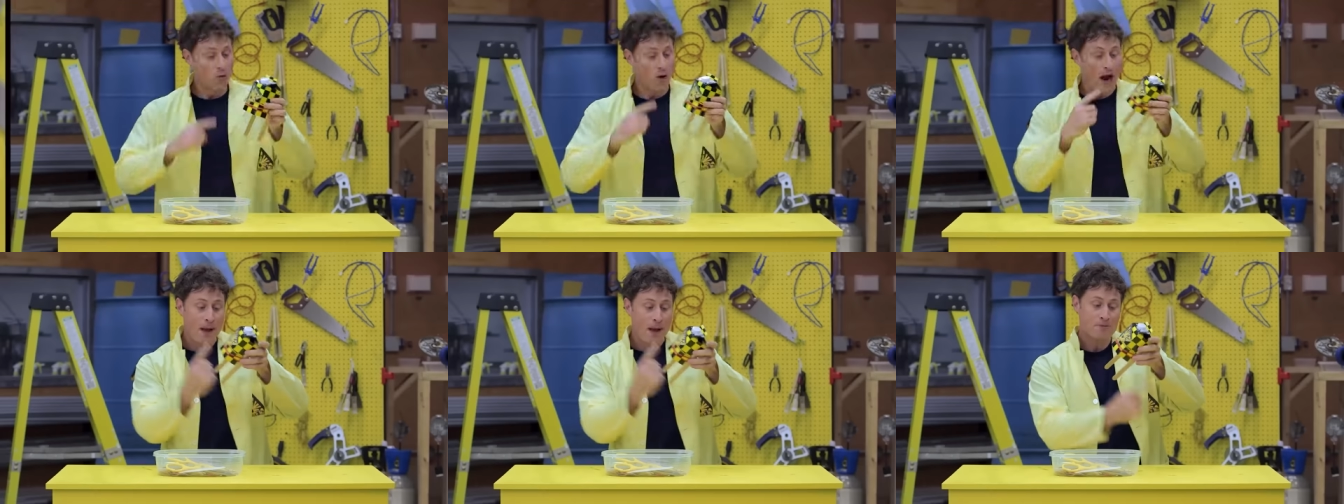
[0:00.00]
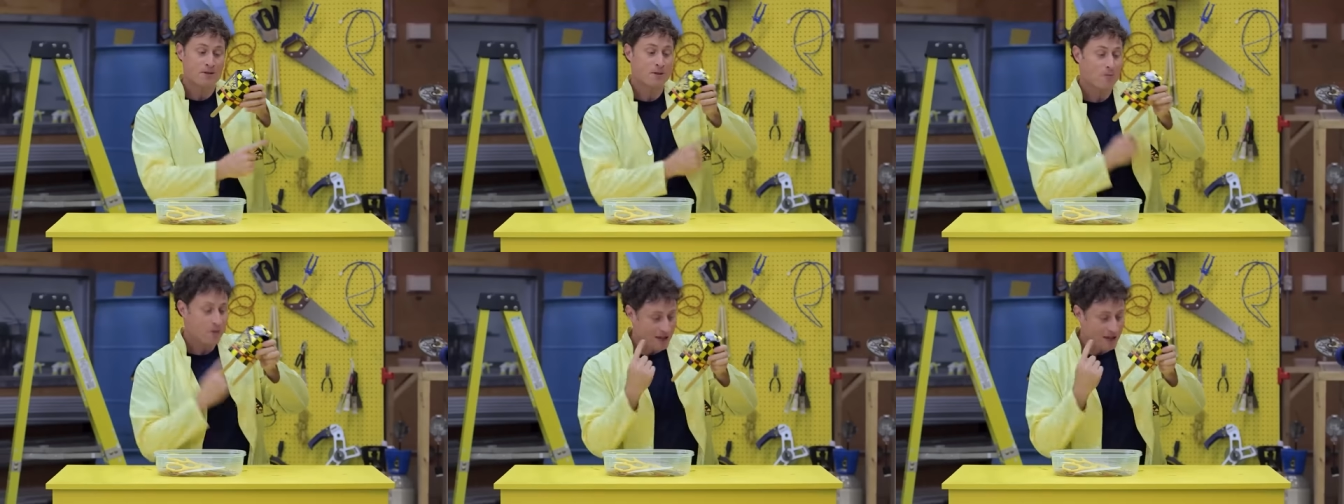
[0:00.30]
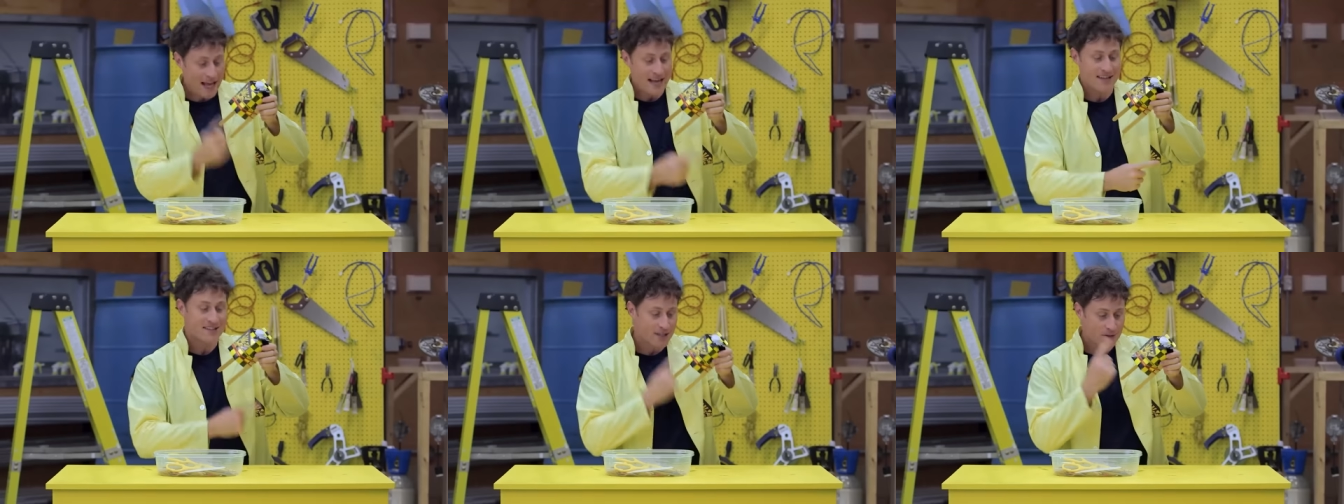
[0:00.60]
Wrap some
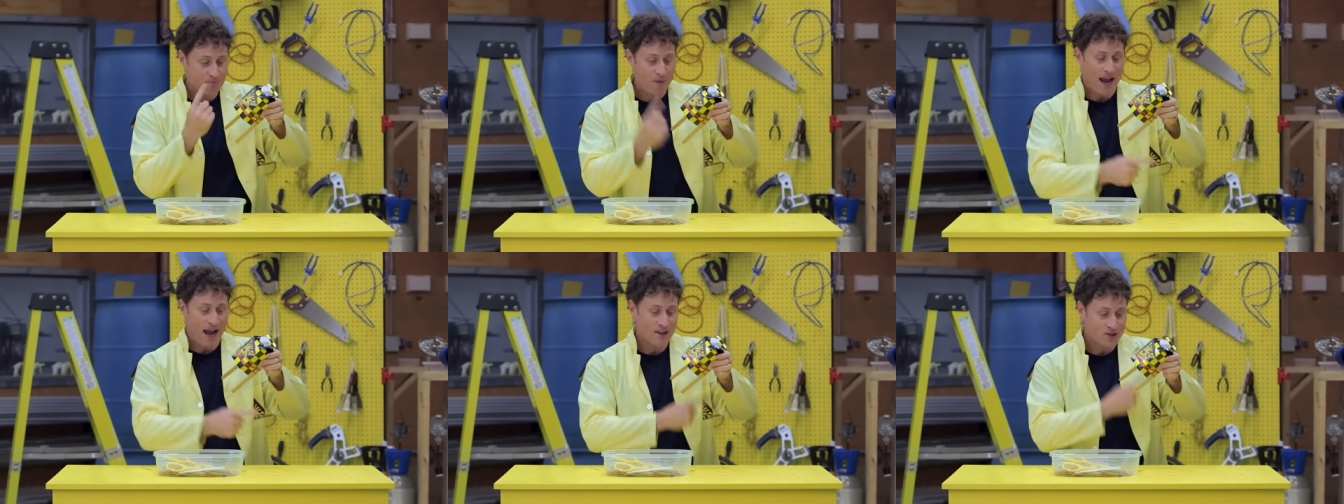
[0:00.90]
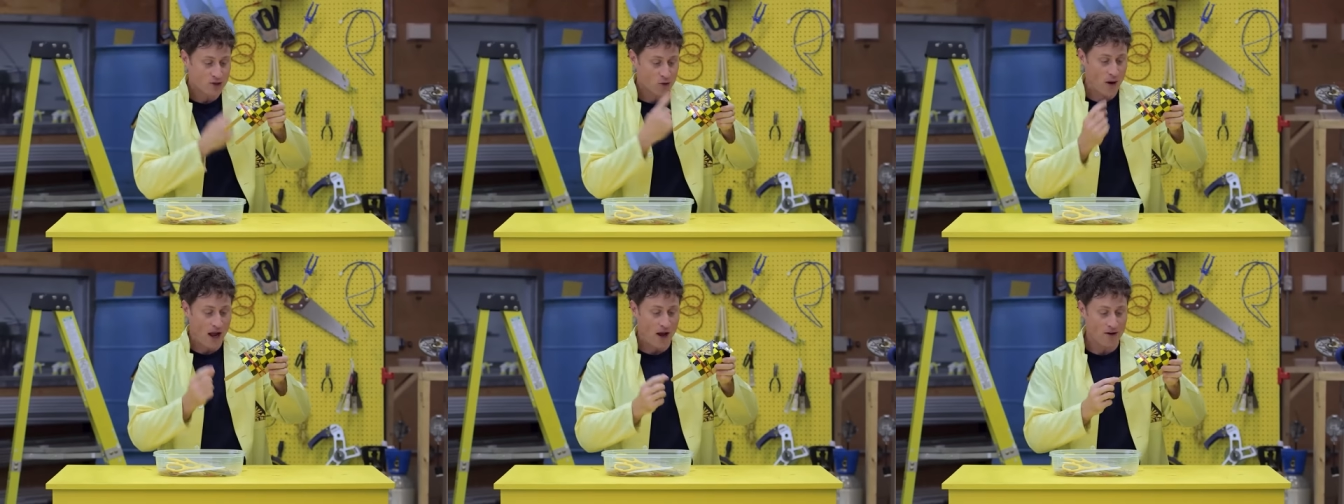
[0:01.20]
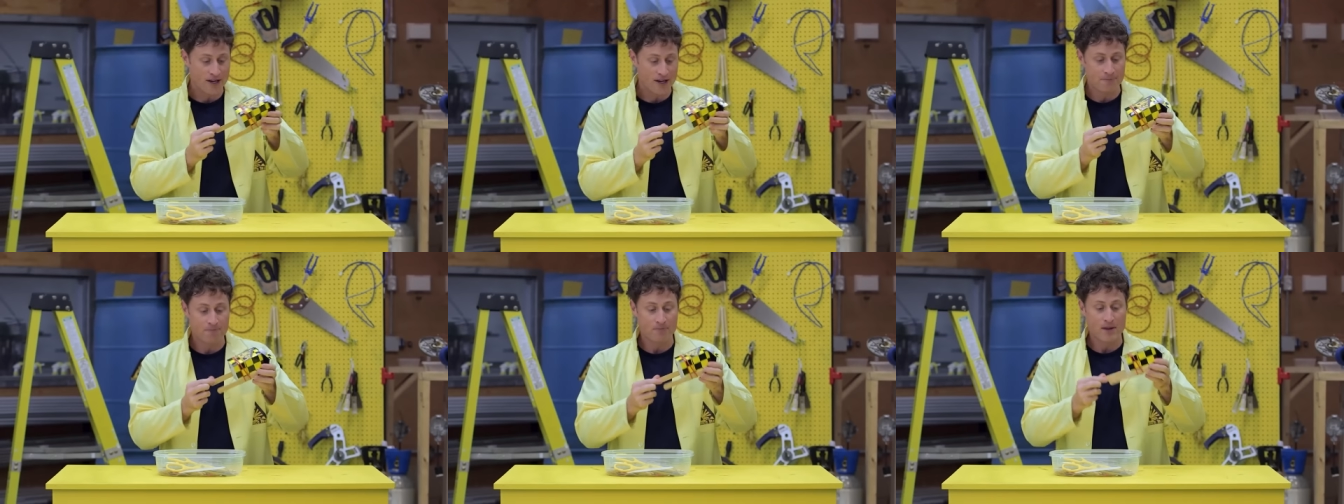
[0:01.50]
elastic bands
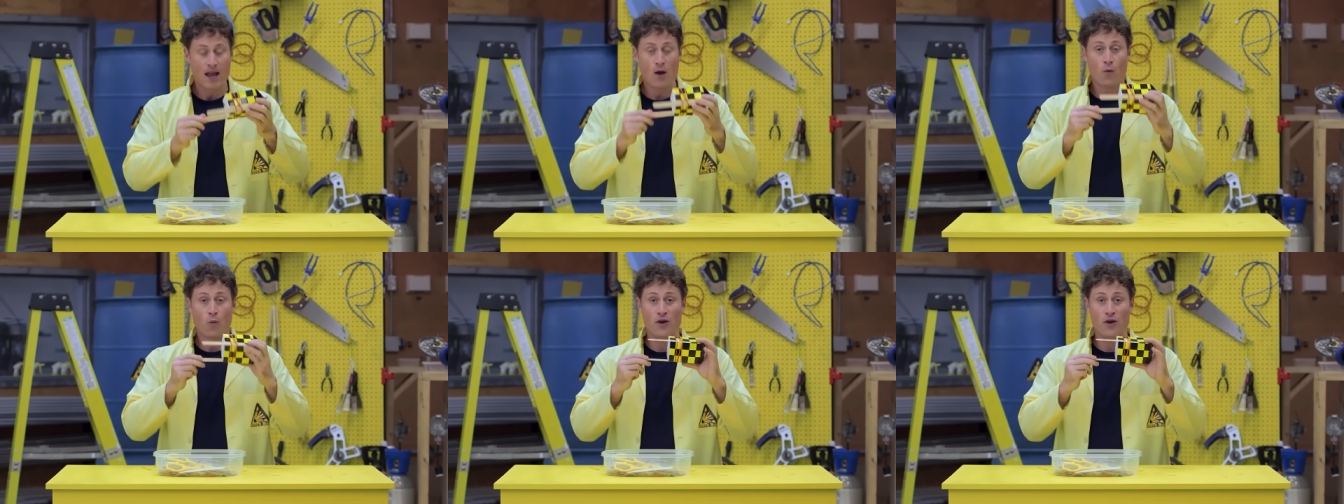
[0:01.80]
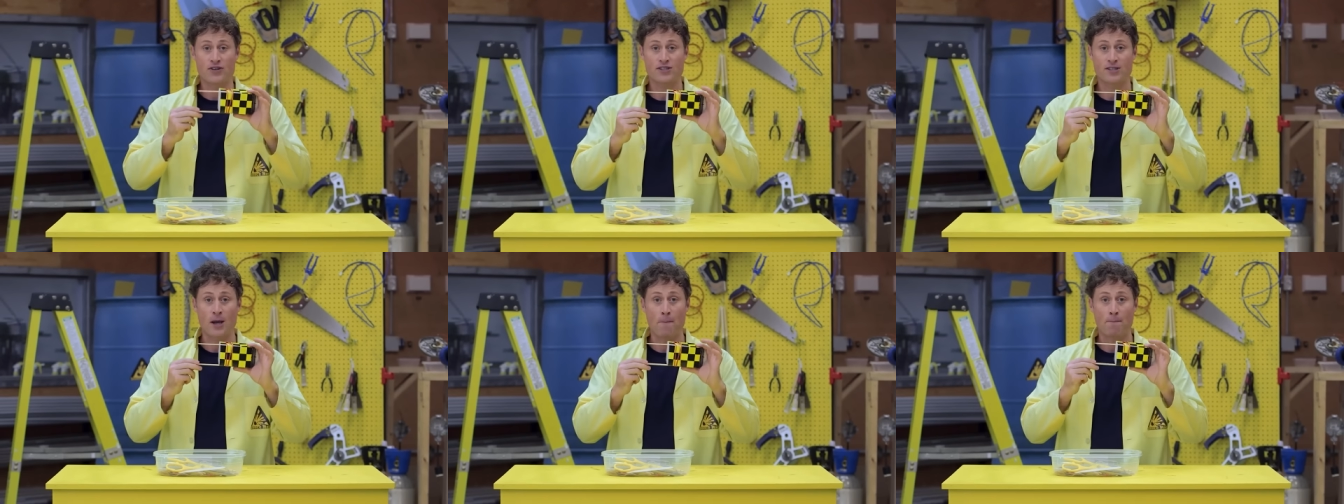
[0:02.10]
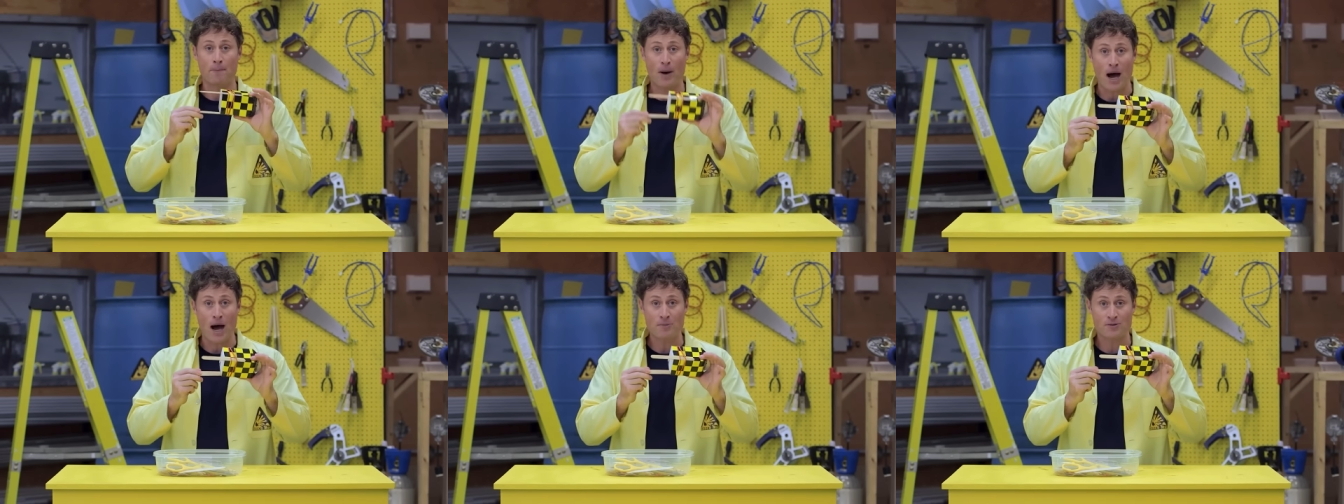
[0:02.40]
around it with
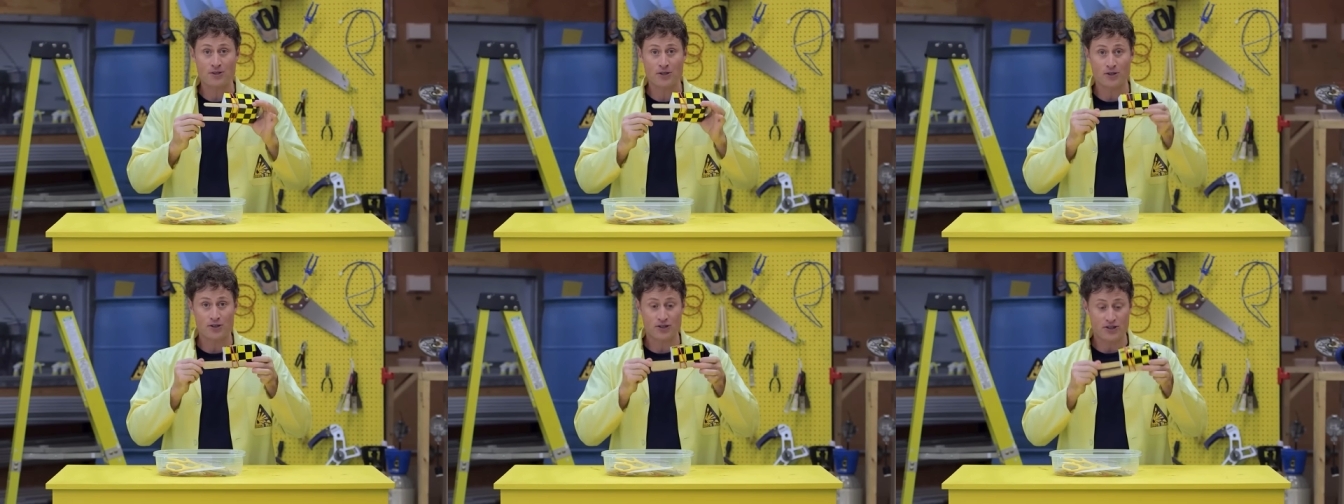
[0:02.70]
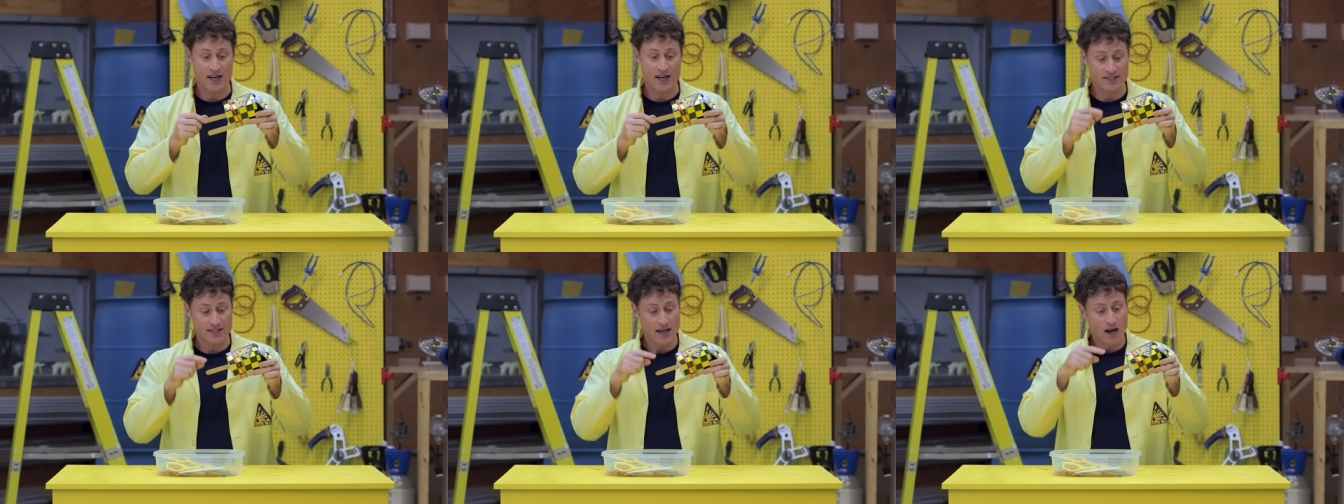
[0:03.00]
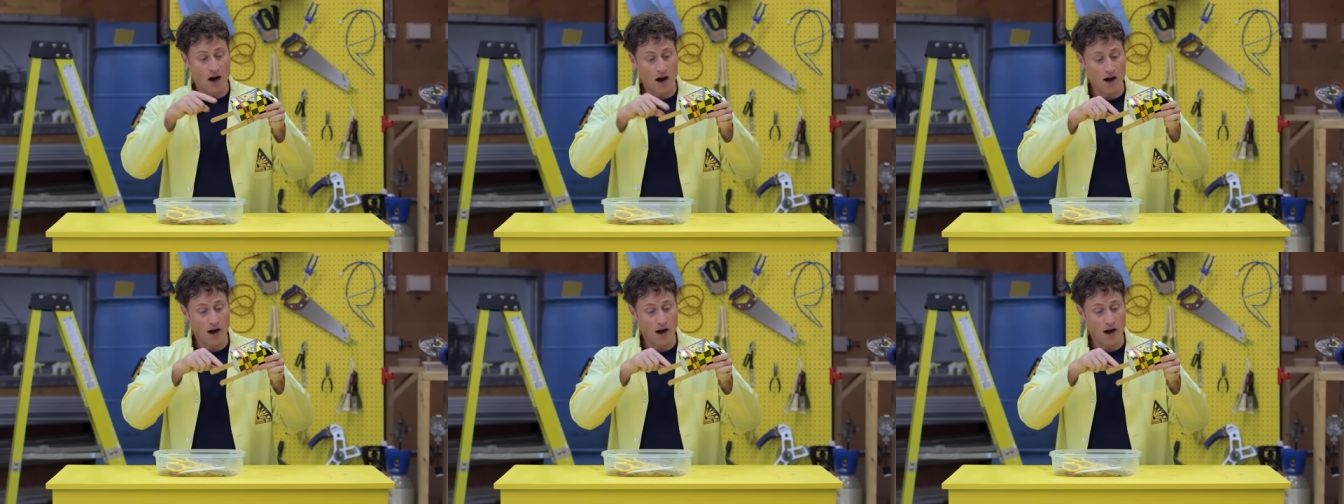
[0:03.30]
some popsicle sticks